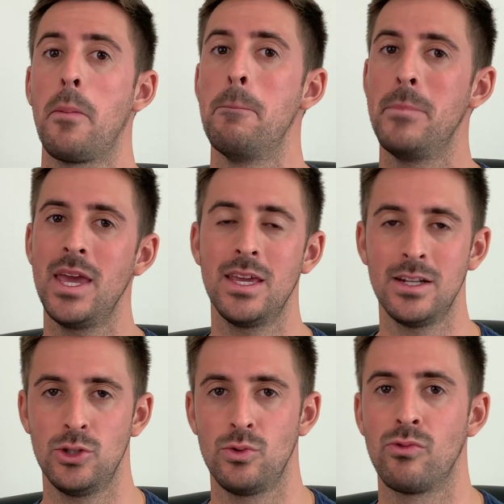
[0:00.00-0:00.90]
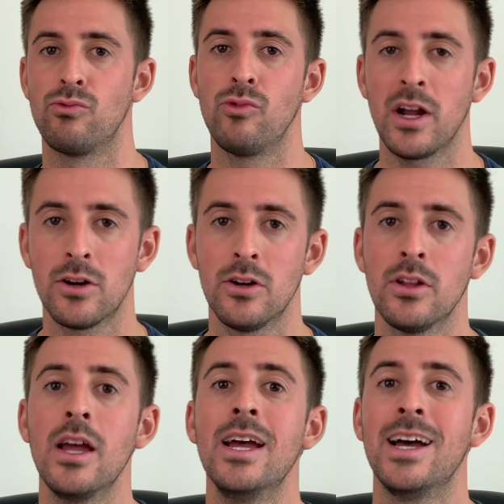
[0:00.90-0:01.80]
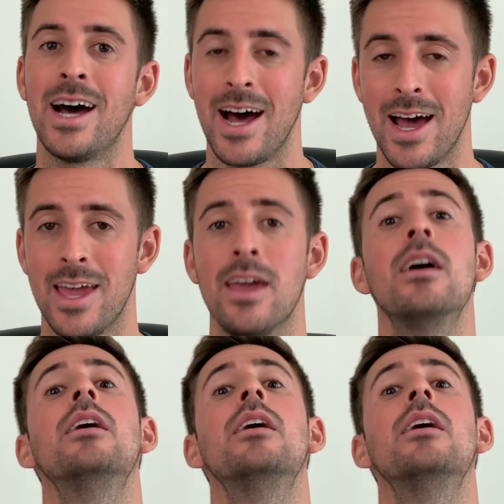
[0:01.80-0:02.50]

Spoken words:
making it to a record high.